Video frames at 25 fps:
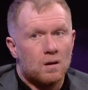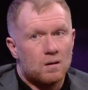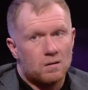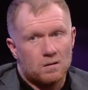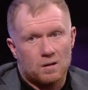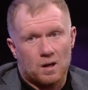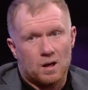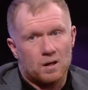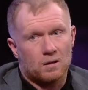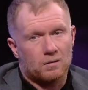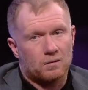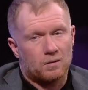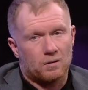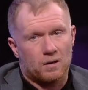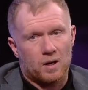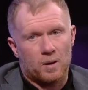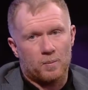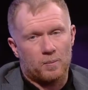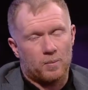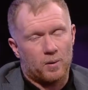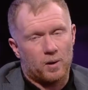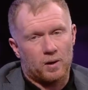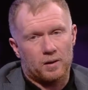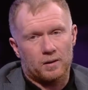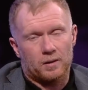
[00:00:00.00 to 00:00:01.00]
Yes,
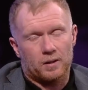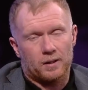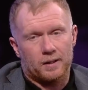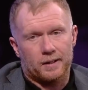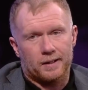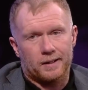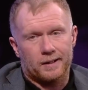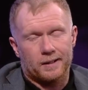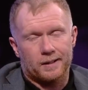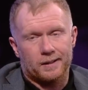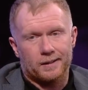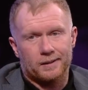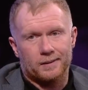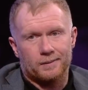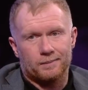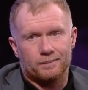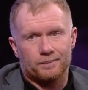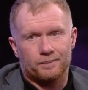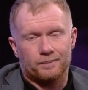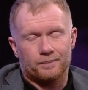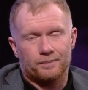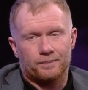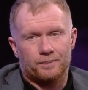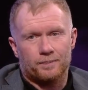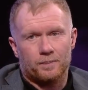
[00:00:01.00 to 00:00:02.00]
great point.
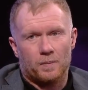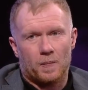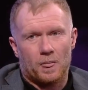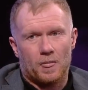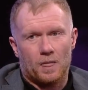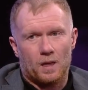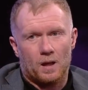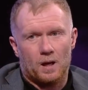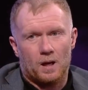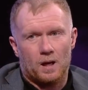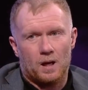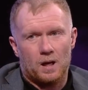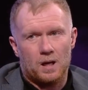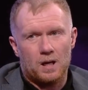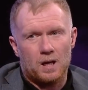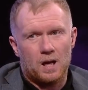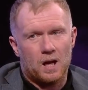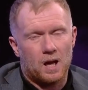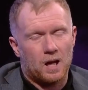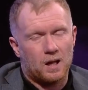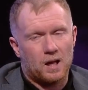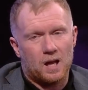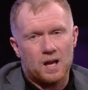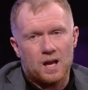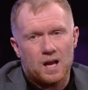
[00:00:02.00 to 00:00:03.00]

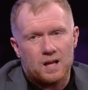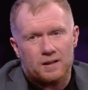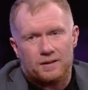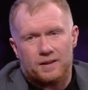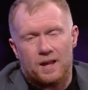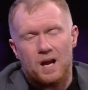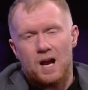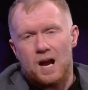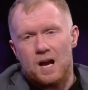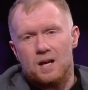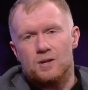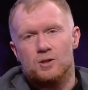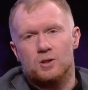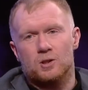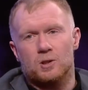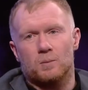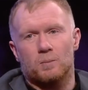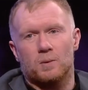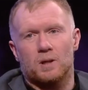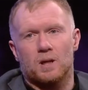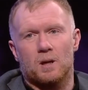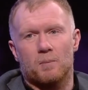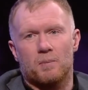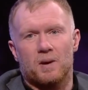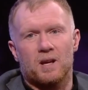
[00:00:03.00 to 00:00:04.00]
That has to
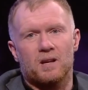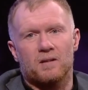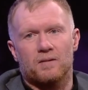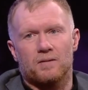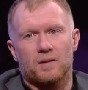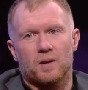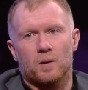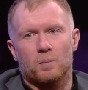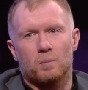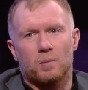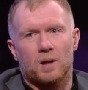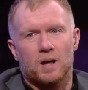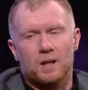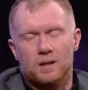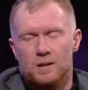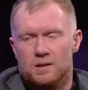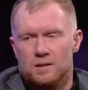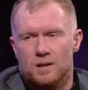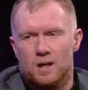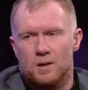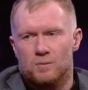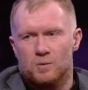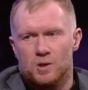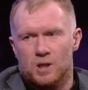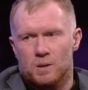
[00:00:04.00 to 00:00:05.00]
be a benefit, playing the
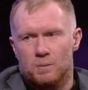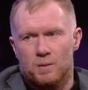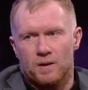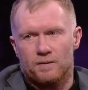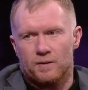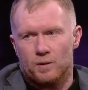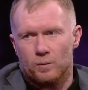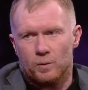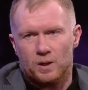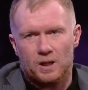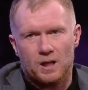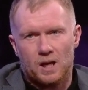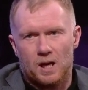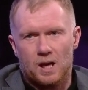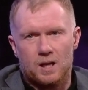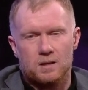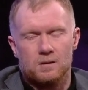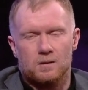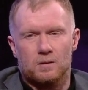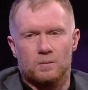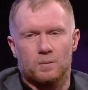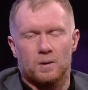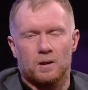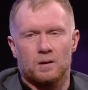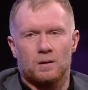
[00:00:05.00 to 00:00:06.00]
same team every week. It has
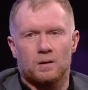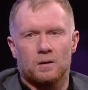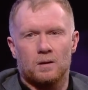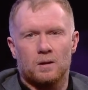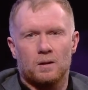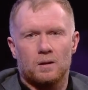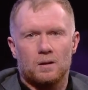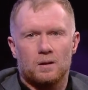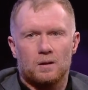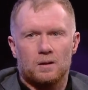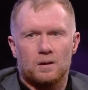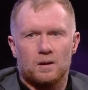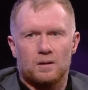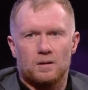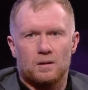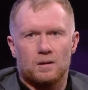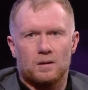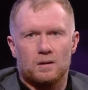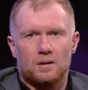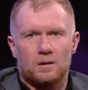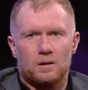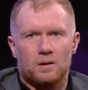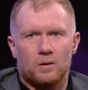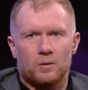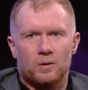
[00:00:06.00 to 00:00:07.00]
to be.
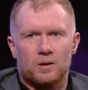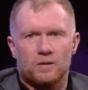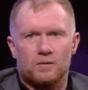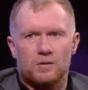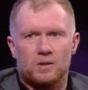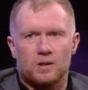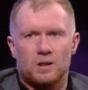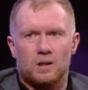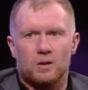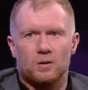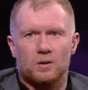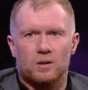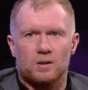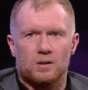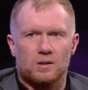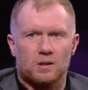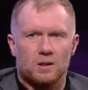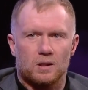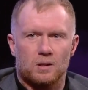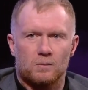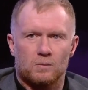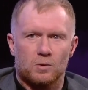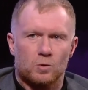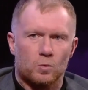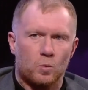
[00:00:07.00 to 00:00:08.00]
You know, you've seen other
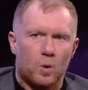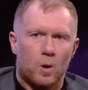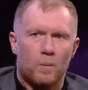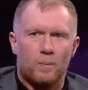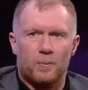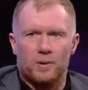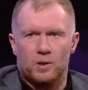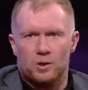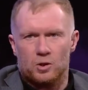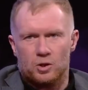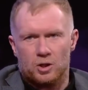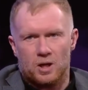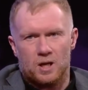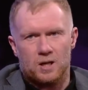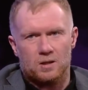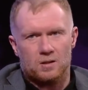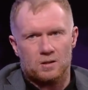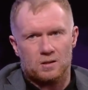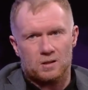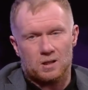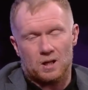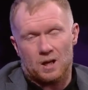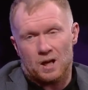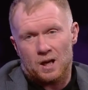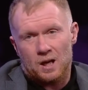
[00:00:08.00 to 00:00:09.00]
teams swapping,
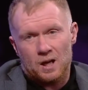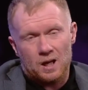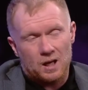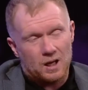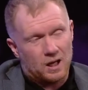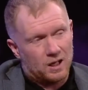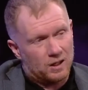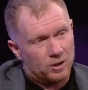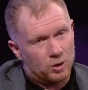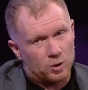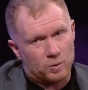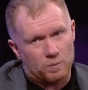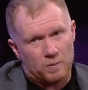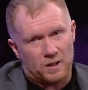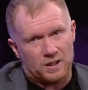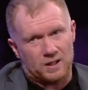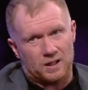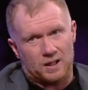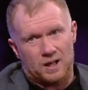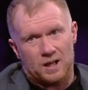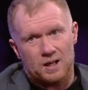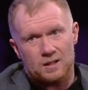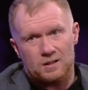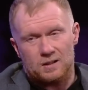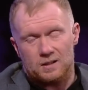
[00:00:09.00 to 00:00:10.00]
changing. I use Man
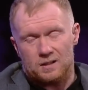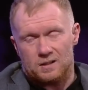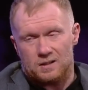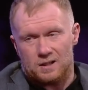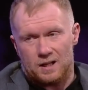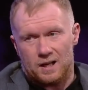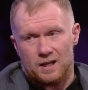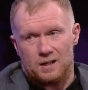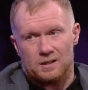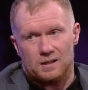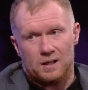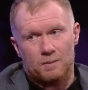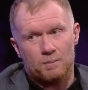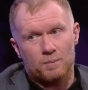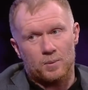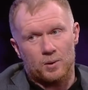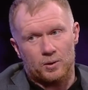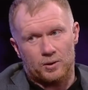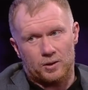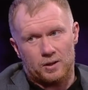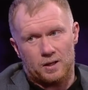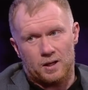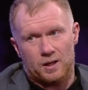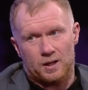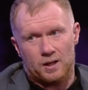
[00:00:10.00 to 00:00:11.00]
United as an example.
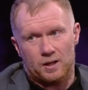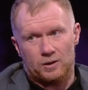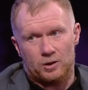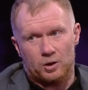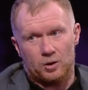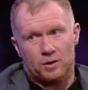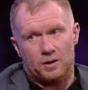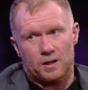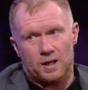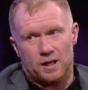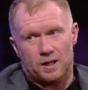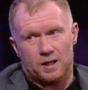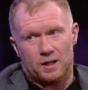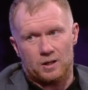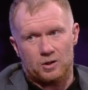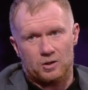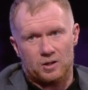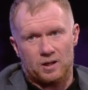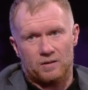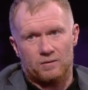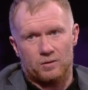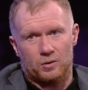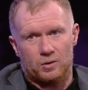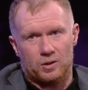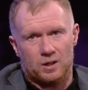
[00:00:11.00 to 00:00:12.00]
The other night against
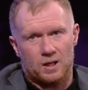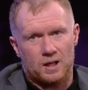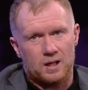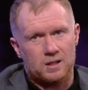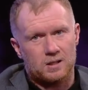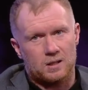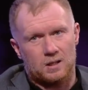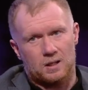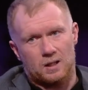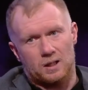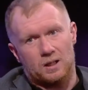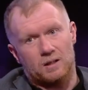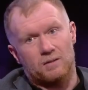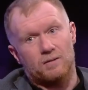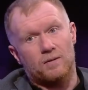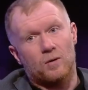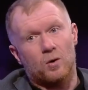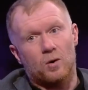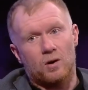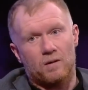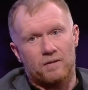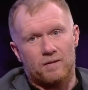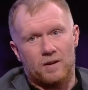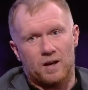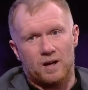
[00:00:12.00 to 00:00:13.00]
Sheffield United, leave
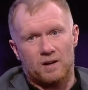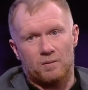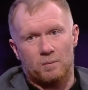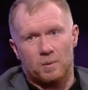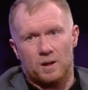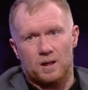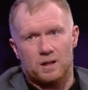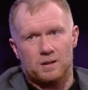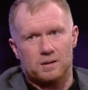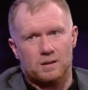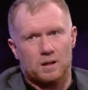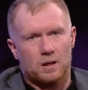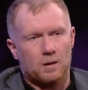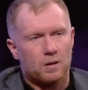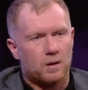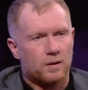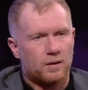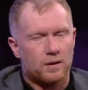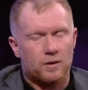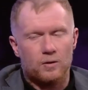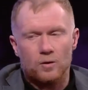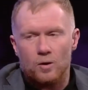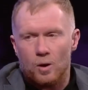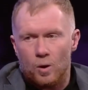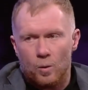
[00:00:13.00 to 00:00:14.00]
four or five players out and
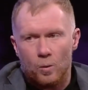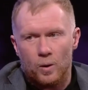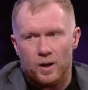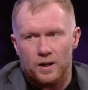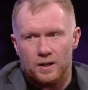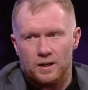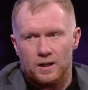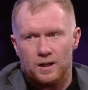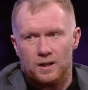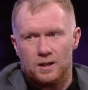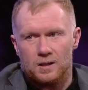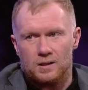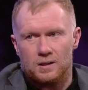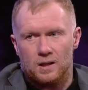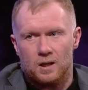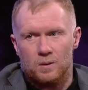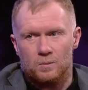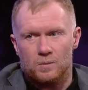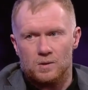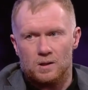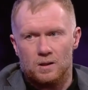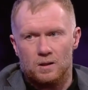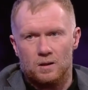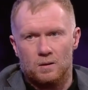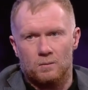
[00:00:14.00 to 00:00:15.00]
they're nowhere near the same
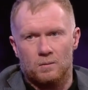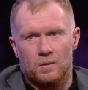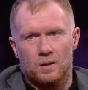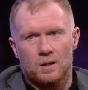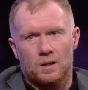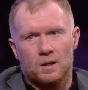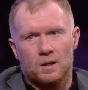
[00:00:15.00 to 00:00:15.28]
team.